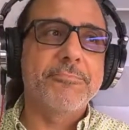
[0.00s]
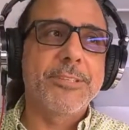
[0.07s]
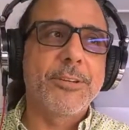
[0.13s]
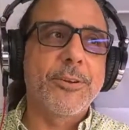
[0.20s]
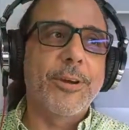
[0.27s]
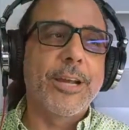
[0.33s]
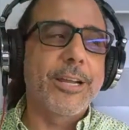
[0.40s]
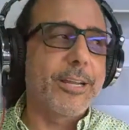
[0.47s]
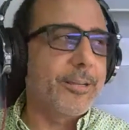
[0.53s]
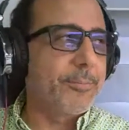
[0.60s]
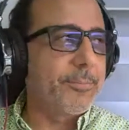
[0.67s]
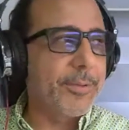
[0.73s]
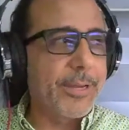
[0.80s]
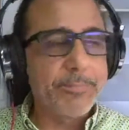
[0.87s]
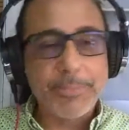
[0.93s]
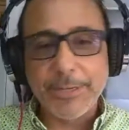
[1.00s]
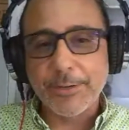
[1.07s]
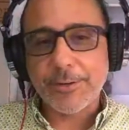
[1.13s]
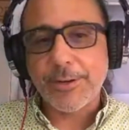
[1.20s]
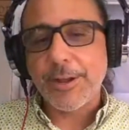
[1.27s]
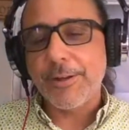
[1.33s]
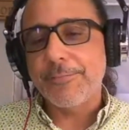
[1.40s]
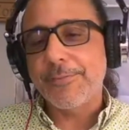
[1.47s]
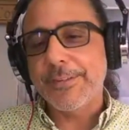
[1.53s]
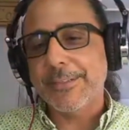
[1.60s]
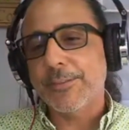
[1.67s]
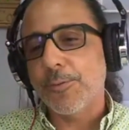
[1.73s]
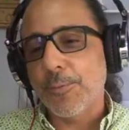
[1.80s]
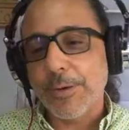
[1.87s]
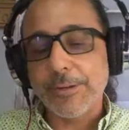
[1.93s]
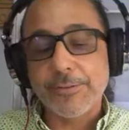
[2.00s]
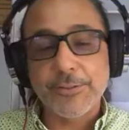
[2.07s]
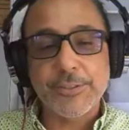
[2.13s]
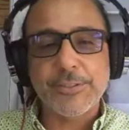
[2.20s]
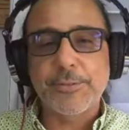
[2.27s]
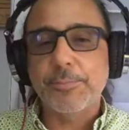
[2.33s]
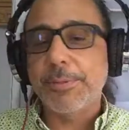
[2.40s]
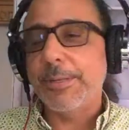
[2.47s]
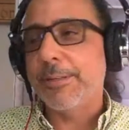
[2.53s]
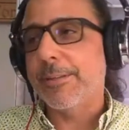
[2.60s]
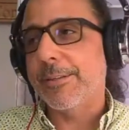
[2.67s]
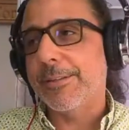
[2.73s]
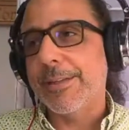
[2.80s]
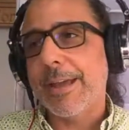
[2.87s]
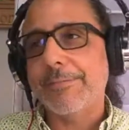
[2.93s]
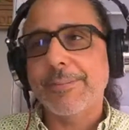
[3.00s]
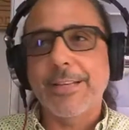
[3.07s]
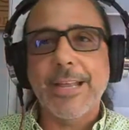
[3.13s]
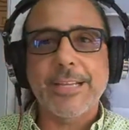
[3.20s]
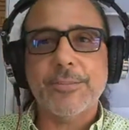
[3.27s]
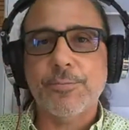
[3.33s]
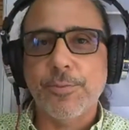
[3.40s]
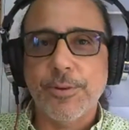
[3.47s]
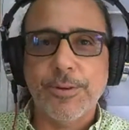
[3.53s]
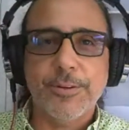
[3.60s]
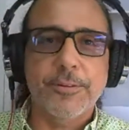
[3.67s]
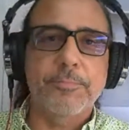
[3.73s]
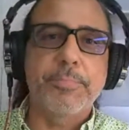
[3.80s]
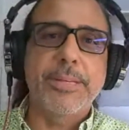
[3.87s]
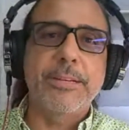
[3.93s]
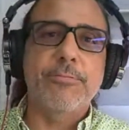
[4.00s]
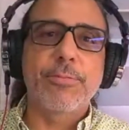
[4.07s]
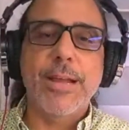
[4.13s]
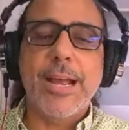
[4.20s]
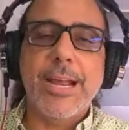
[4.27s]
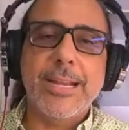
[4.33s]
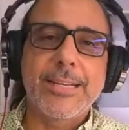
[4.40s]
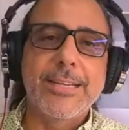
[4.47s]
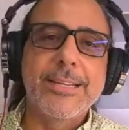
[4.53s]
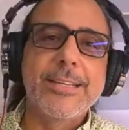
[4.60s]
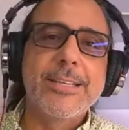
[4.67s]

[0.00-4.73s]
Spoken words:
a bit of conflict or whatever, just to have the last word or be right,